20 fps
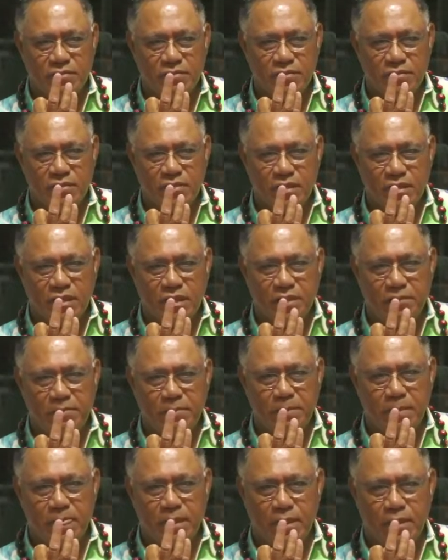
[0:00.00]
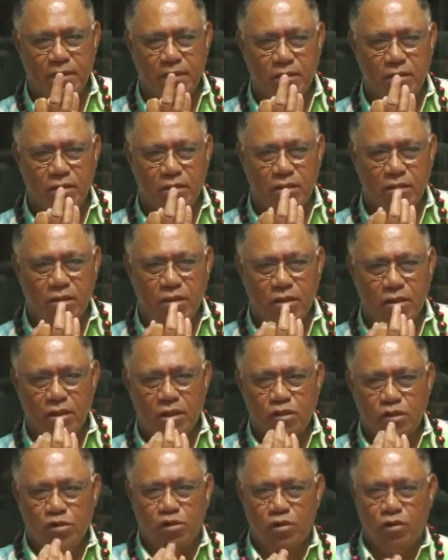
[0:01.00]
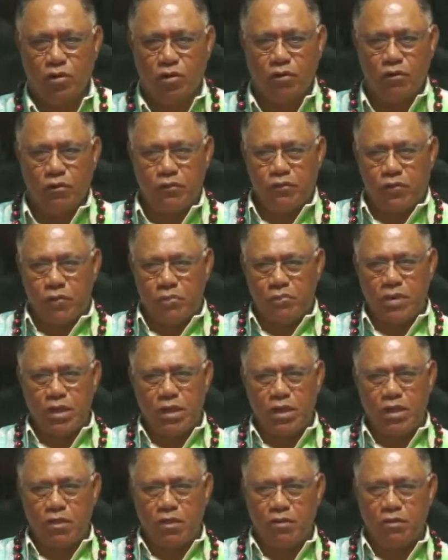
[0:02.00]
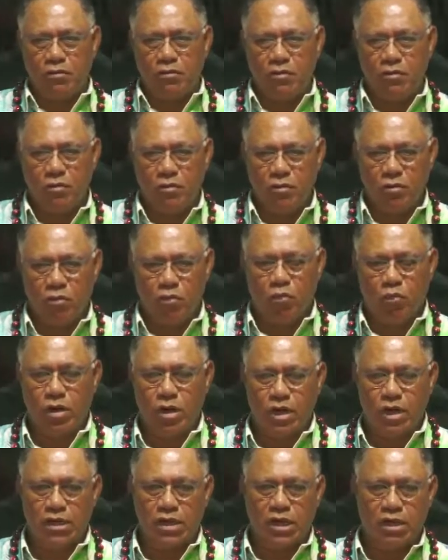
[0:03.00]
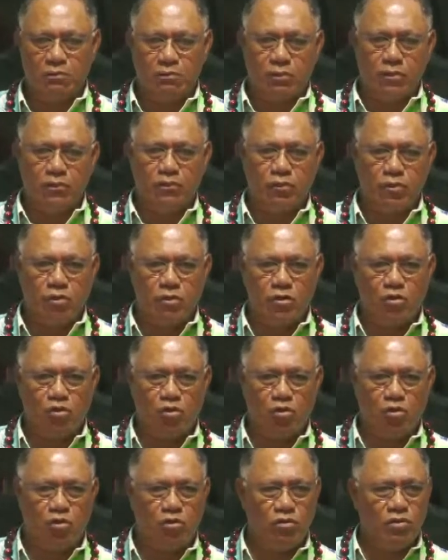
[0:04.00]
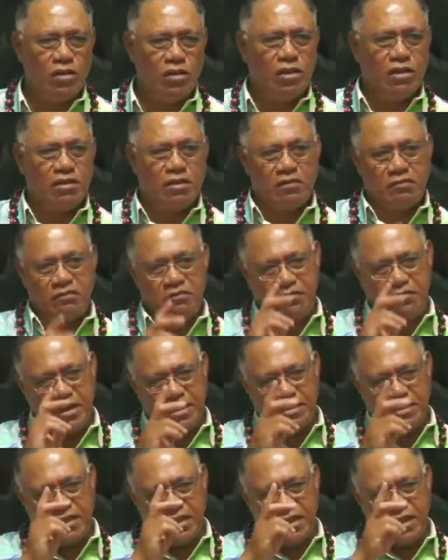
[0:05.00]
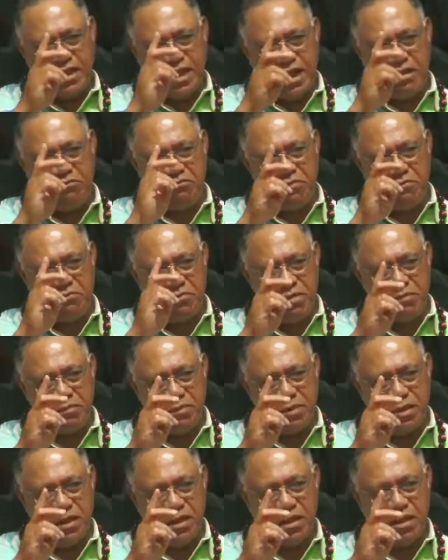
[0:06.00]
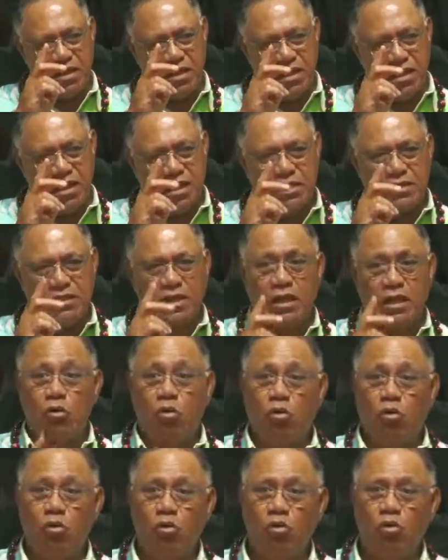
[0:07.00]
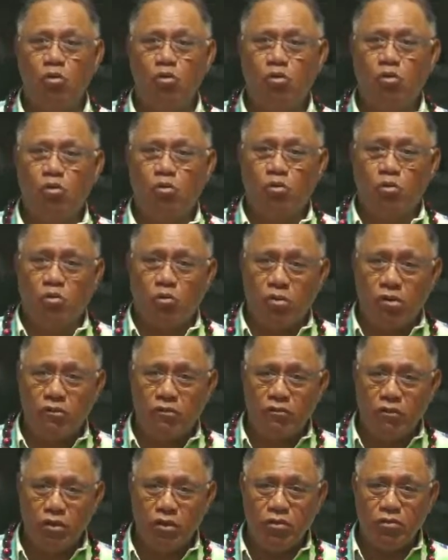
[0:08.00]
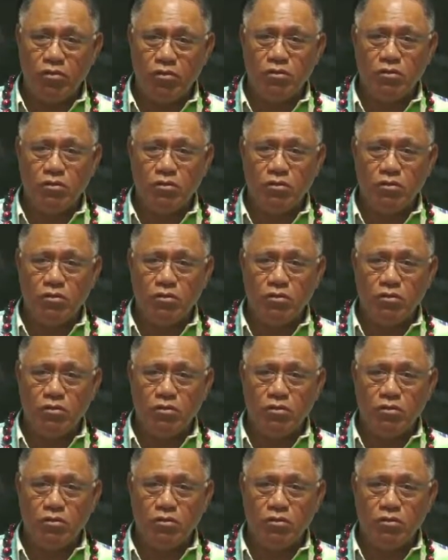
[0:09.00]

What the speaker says: Yeah? So for me, when I come before the Lord, the first thing I remember is that who revealed